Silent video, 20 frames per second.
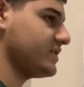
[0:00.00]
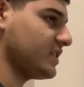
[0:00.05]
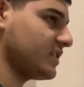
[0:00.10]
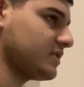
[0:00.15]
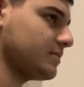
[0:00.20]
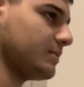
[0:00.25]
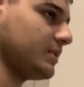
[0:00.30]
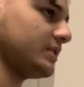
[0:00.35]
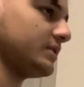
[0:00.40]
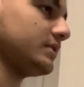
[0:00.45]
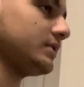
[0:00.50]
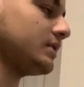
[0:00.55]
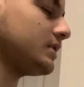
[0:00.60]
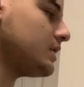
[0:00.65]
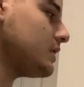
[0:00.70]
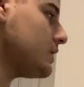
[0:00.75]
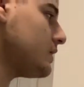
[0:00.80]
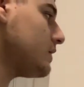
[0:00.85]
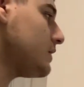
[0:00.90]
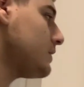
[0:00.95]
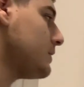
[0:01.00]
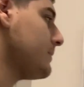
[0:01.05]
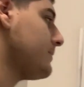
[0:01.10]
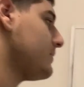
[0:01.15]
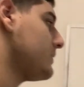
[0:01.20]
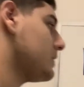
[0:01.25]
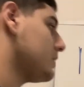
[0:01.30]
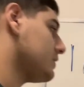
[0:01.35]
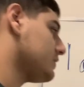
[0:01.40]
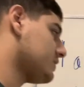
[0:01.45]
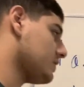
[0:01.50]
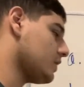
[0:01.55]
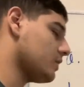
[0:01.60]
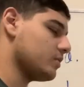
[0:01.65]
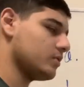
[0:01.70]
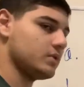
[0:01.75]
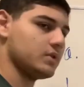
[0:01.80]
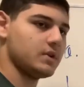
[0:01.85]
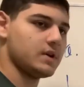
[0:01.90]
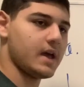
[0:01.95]
months. So
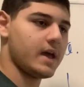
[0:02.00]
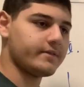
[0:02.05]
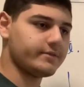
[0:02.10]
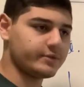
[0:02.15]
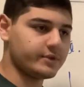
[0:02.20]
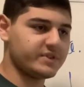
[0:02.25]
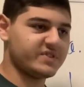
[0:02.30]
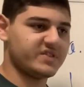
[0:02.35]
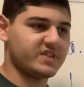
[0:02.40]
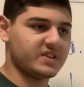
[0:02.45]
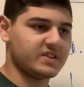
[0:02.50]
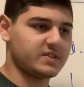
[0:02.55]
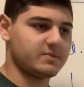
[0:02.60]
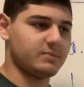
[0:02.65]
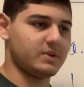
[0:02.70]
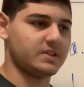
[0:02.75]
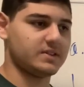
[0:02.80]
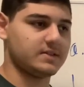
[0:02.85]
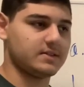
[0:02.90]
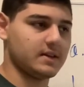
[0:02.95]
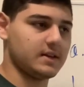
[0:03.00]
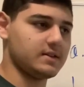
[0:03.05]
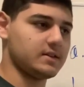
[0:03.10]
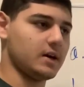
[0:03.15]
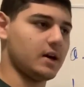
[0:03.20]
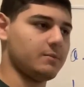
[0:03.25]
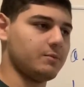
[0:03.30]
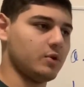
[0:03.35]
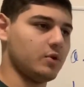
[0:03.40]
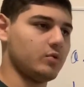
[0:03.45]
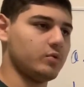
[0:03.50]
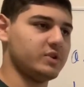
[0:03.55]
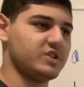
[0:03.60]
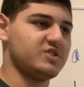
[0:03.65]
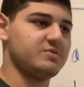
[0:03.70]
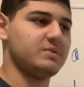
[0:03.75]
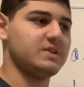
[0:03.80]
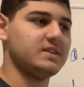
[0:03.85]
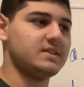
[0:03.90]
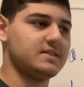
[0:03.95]
every 6 months they double, which
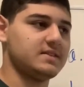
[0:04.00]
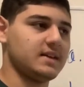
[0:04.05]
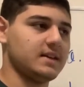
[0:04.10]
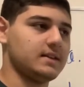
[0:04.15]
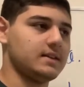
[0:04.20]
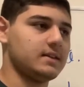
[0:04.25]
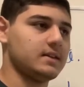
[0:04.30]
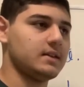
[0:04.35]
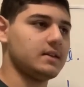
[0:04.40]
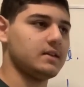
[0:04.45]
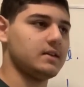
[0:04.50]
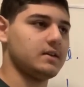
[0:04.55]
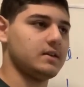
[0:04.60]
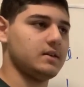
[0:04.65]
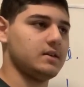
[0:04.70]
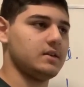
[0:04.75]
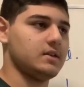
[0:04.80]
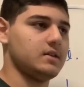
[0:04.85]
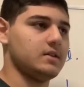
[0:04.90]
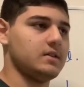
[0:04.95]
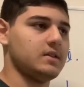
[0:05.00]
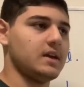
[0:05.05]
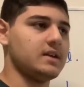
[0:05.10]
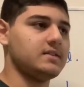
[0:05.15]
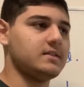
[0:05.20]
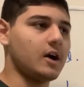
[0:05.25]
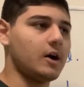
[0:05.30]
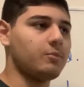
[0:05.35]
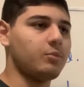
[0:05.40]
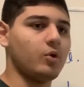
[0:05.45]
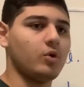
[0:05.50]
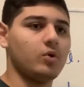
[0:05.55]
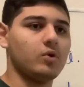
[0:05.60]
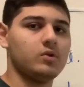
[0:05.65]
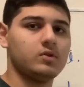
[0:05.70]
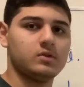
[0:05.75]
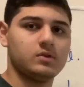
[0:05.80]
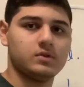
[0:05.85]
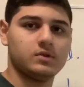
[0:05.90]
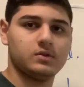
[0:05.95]
means that they
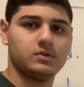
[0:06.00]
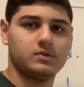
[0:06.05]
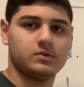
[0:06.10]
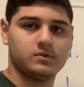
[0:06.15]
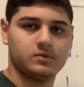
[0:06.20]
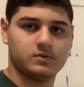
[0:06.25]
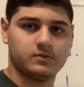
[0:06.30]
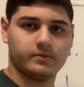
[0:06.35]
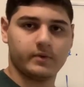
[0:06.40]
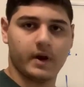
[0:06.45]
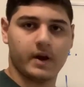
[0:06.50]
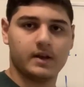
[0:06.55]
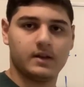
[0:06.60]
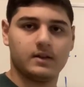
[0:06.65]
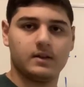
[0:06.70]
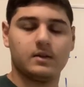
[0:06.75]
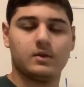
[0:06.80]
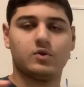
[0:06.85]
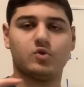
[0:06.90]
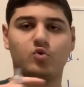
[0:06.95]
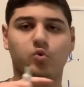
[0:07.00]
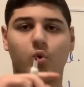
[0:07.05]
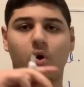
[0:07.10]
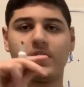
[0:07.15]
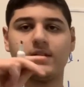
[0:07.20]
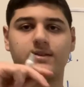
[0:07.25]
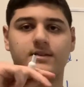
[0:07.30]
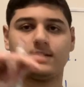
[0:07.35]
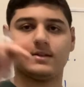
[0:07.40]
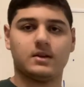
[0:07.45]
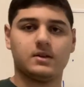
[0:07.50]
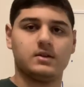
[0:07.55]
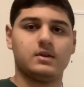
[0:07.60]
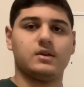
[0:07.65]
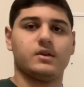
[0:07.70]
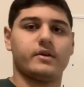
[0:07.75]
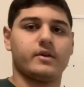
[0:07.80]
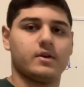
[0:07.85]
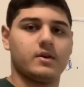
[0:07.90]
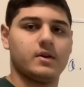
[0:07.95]
double, right, twice a
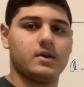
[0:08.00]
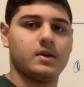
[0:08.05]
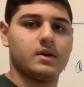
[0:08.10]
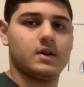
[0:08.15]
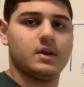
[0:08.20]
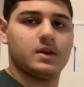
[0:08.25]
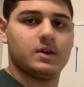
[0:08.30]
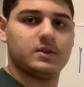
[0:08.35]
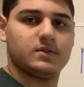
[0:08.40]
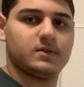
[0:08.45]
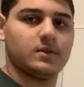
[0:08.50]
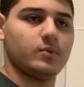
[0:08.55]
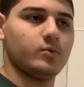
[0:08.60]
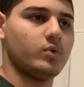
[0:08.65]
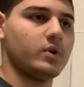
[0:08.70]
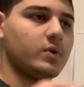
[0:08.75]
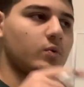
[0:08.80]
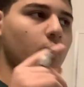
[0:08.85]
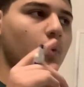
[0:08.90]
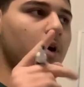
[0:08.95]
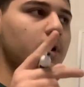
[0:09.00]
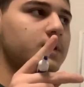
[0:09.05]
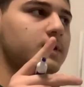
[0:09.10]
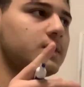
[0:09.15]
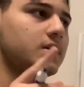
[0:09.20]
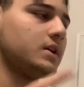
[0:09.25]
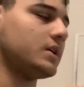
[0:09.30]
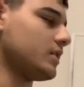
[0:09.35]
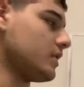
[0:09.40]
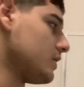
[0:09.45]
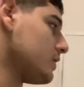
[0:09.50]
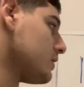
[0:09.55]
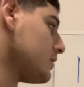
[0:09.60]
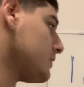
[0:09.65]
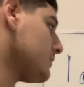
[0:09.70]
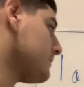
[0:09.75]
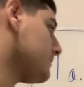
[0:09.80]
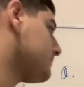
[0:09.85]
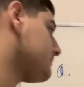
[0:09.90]
year. So in 1 year,